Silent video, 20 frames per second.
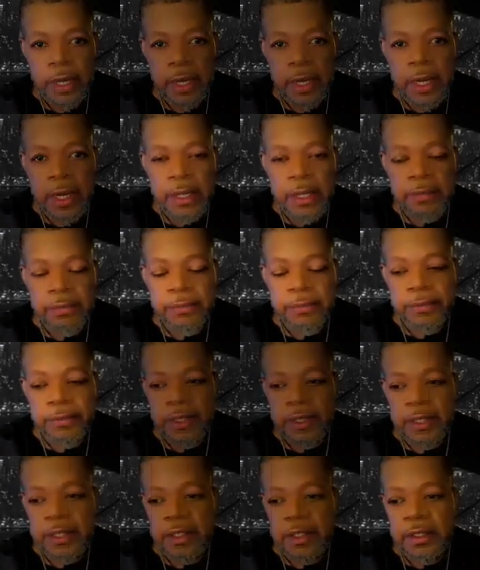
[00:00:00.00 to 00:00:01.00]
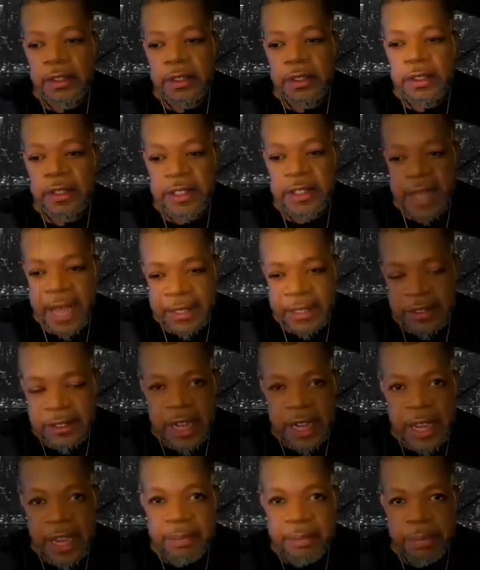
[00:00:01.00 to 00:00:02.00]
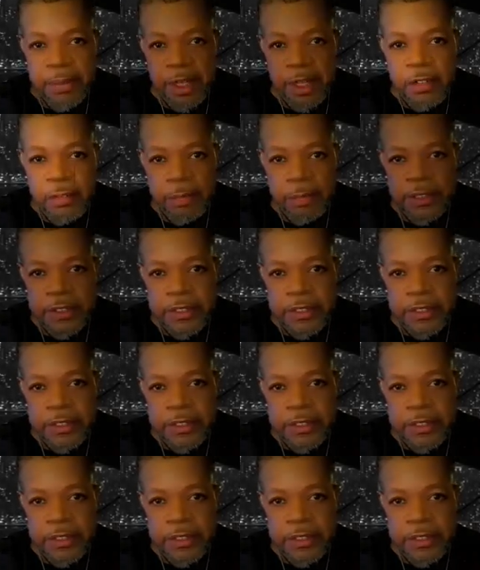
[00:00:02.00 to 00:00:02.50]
of that type of